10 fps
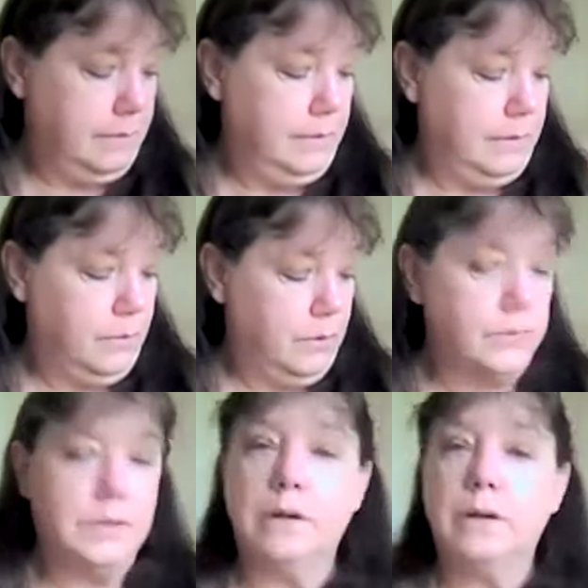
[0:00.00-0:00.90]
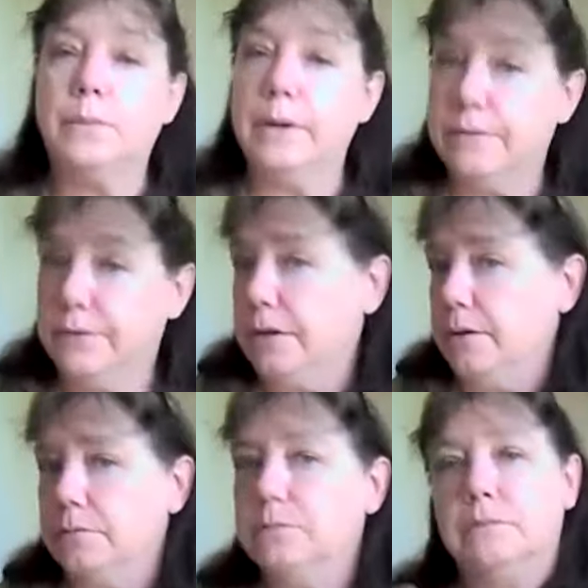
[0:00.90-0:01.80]
the world's not going to wait for
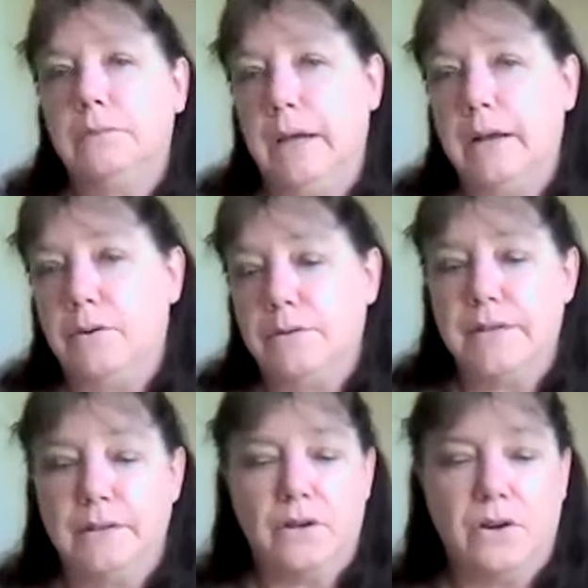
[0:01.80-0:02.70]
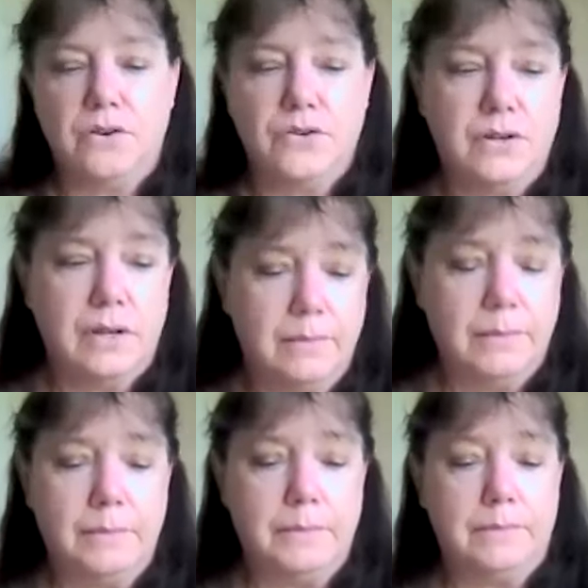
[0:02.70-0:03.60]
you. I know it sounds harsh. I
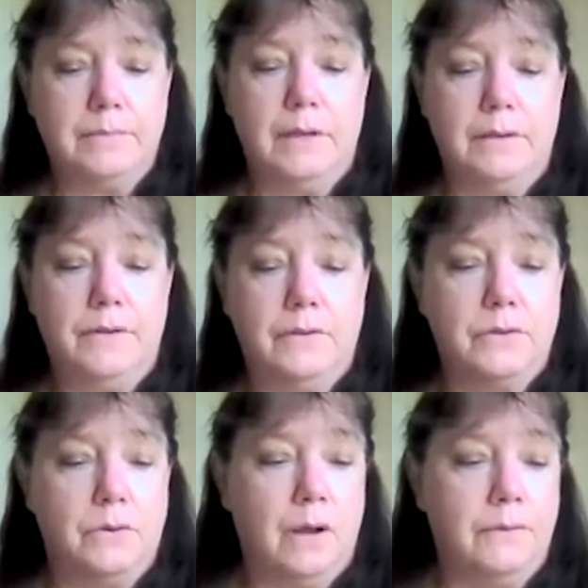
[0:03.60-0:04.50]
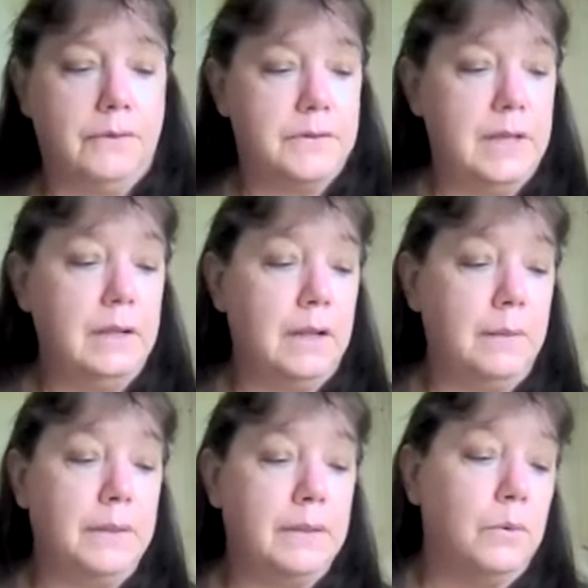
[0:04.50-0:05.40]
feel so awful saying that,
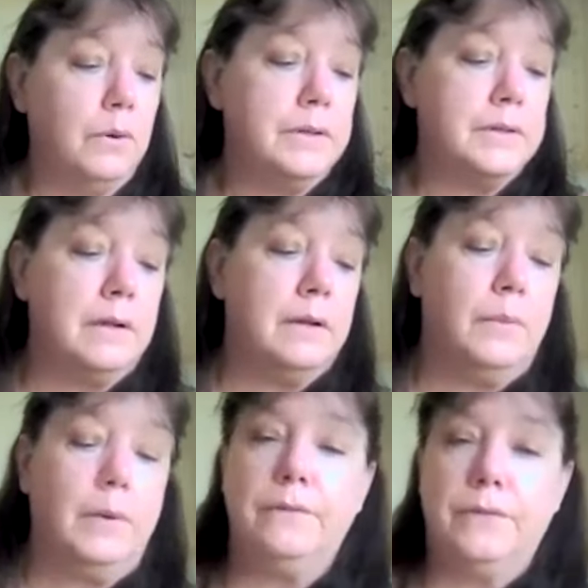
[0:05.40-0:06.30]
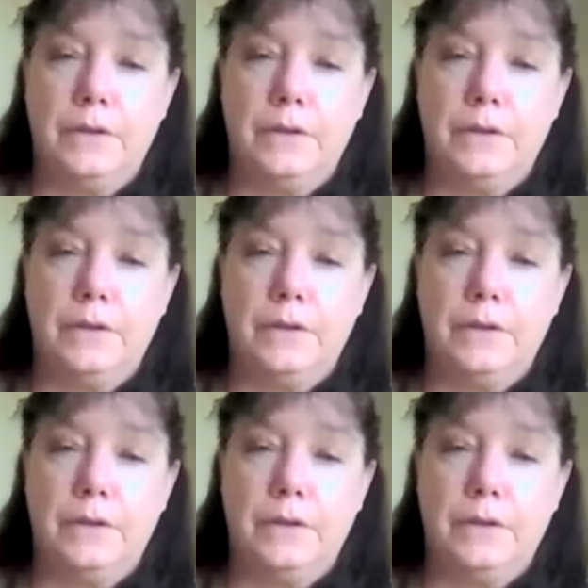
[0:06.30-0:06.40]
but the world is not going to wait for